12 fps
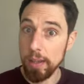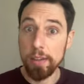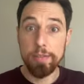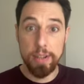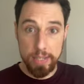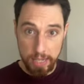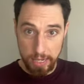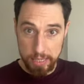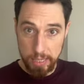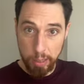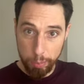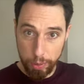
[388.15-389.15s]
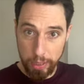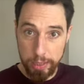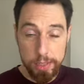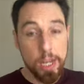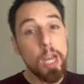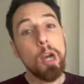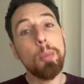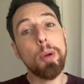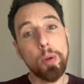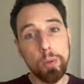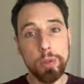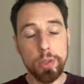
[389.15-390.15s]
Fantastic, brilliant. But
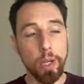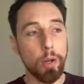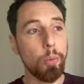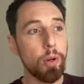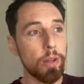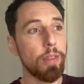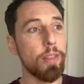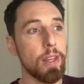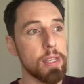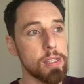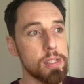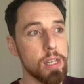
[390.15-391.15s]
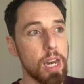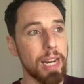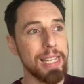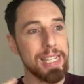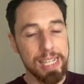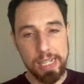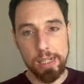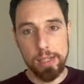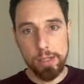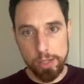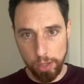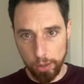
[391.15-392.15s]
also, what are the things that I
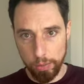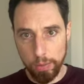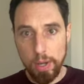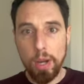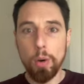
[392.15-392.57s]
didn't do?